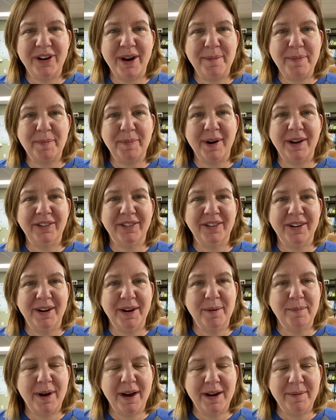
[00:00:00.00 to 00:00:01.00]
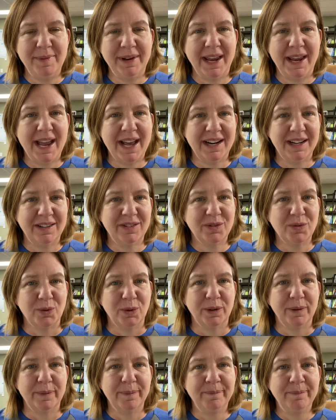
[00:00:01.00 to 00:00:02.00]
I'm the president of Body Mechanics
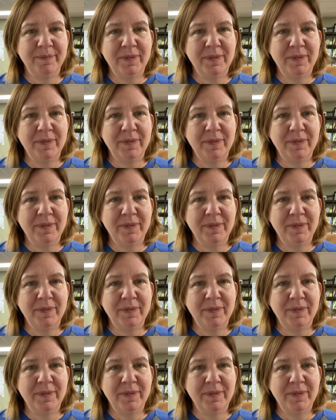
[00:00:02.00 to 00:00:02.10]
School.